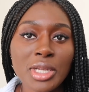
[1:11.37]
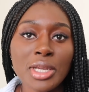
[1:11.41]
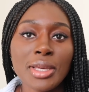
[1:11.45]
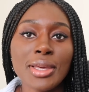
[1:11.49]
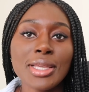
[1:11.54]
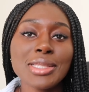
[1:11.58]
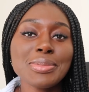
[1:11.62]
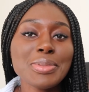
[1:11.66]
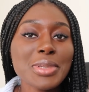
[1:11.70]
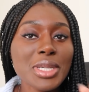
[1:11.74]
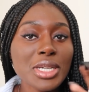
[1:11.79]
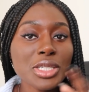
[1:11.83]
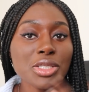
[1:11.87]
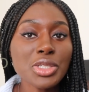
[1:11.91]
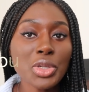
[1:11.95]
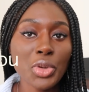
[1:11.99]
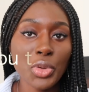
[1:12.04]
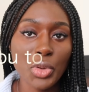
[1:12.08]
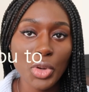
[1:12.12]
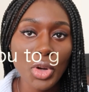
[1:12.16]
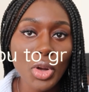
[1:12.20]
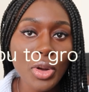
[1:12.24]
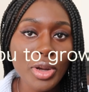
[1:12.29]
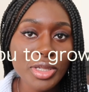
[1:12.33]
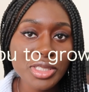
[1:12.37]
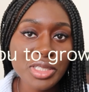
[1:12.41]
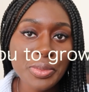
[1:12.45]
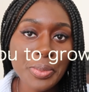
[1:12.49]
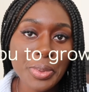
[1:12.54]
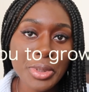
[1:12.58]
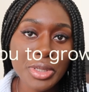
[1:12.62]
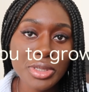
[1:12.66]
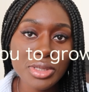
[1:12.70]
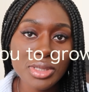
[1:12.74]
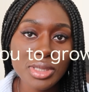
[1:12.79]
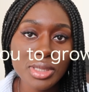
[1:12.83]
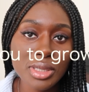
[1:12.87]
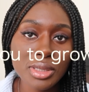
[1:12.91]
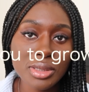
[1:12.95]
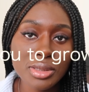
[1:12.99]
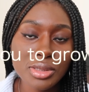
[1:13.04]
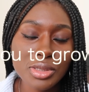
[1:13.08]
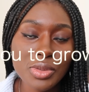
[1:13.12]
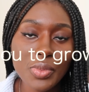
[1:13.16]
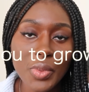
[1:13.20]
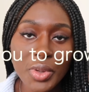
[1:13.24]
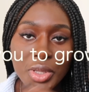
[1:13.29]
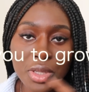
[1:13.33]
It's because you grow as a person.
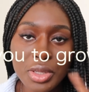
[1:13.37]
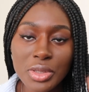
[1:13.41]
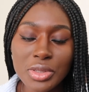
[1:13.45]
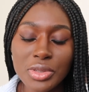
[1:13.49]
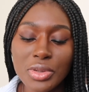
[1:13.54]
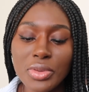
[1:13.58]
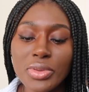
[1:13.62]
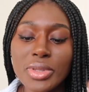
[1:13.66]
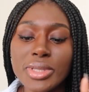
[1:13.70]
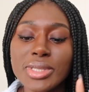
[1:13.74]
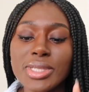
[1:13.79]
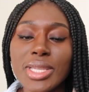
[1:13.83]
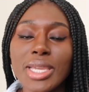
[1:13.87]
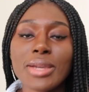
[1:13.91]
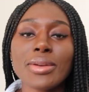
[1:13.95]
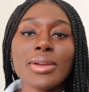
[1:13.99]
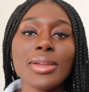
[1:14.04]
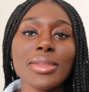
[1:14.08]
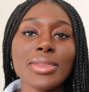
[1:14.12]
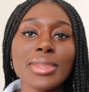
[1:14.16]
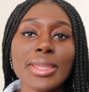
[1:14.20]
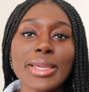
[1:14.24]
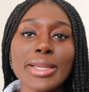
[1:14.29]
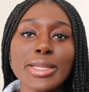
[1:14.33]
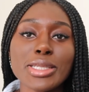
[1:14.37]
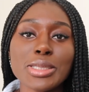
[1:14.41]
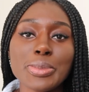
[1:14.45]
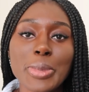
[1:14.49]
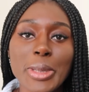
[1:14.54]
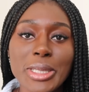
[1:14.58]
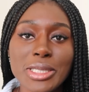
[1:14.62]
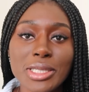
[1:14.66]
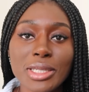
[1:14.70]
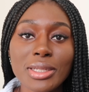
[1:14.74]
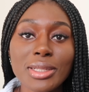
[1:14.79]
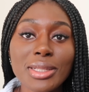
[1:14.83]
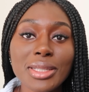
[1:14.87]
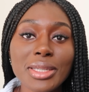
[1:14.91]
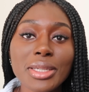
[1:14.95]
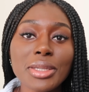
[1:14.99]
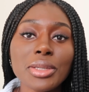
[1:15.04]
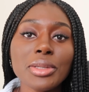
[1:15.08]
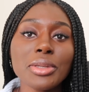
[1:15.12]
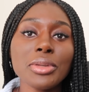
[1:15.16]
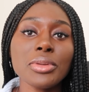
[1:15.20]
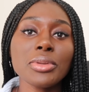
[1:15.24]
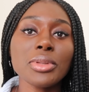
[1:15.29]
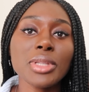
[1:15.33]
So when you do the scary things,
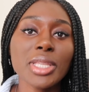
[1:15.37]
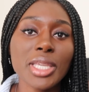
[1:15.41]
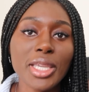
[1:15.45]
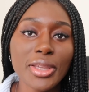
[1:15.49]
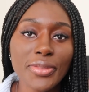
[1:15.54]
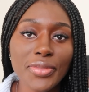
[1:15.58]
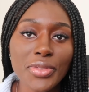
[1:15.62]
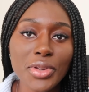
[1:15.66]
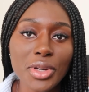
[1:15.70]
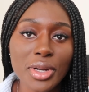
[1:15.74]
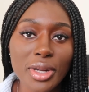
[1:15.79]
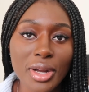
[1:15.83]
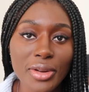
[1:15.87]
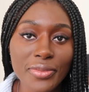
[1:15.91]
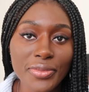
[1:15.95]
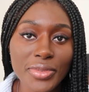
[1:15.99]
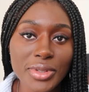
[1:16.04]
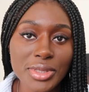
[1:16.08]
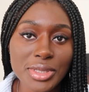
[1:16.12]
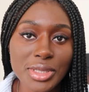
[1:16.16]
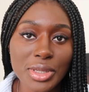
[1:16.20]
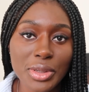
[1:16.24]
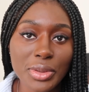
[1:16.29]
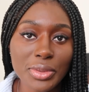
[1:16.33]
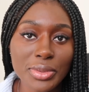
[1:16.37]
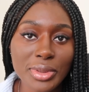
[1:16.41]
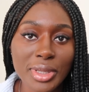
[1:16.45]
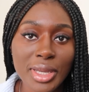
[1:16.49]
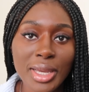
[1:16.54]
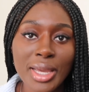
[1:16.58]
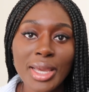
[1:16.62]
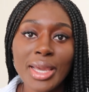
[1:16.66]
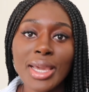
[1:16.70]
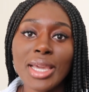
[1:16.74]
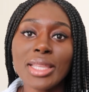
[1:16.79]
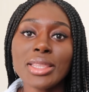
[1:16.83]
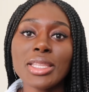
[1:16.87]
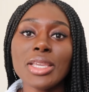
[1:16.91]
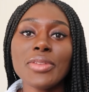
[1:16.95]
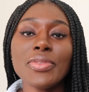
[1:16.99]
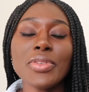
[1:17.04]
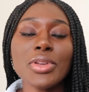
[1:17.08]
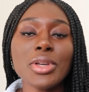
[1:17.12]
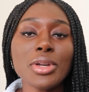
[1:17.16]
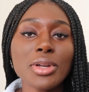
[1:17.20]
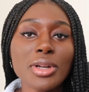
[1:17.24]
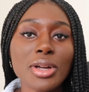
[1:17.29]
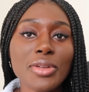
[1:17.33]
basically you leave your comfort zone, and
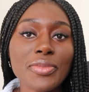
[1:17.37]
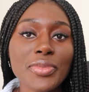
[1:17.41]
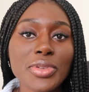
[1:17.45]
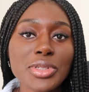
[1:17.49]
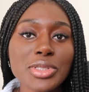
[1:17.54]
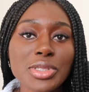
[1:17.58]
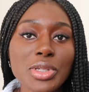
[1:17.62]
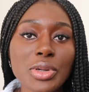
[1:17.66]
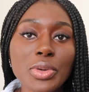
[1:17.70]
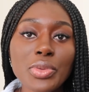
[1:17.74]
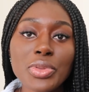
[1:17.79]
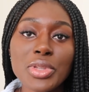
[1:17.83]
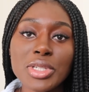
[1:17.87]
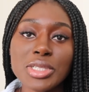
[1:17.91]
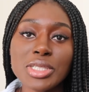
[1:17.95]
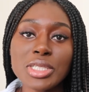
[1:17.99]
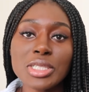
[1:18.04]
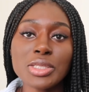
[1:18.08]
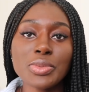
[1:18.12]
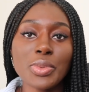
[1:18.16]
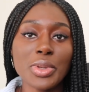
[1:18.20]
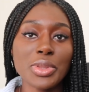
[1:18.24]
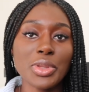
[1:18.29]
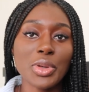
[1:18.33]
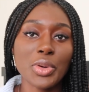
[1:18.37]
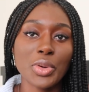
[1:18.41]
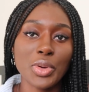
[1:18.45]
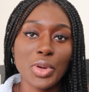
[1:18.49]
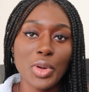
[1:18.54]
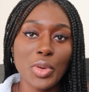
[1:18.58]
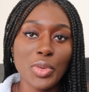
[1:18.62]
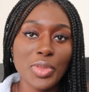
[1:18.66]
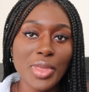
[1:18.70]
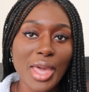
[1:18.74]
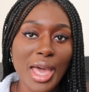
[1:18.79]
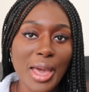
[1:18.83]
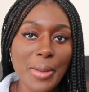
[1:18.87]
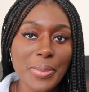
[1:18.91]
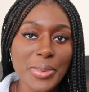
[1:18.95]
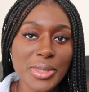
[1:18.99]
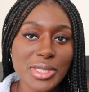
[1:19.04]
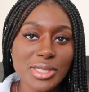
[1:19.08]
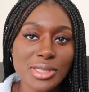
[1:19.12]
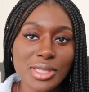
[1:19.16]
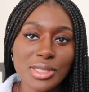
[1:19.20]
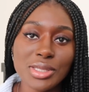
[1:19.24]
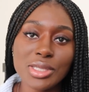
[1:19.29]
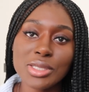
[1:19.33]
leaving your comfort zone, this is when the growth
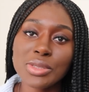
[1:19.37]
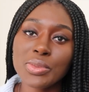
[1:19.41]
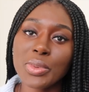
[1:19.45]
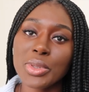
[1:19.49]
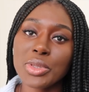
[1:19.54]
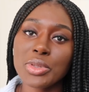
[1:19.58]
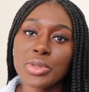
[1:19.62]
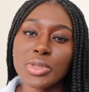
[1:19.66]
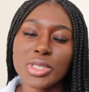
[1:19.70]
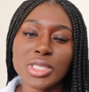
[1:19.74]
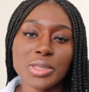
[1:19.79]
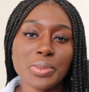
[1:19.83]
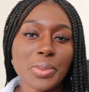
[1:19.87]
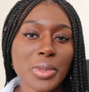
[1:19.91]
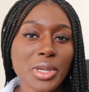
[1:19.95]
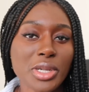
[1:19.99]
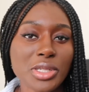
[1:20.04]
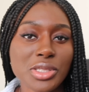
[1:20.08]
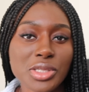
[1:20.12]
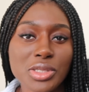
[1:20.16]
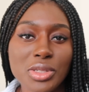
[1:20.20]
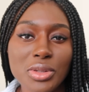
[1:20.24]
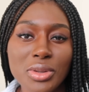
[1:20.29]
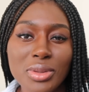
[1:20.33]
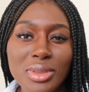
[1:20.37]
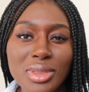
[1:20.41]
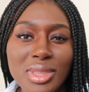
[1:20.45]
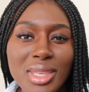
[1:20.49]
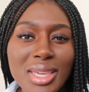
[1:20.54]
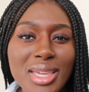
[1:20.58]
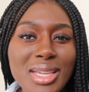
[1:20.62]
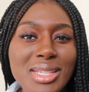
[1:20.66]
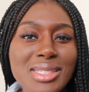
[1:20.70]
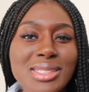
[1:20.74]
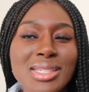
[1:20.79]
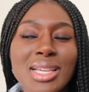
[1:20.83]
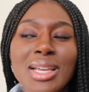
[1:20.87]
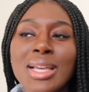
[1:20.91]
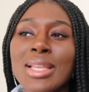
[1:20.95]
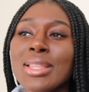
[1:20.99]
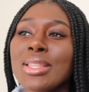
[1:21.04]
happens. This is when you experience new things.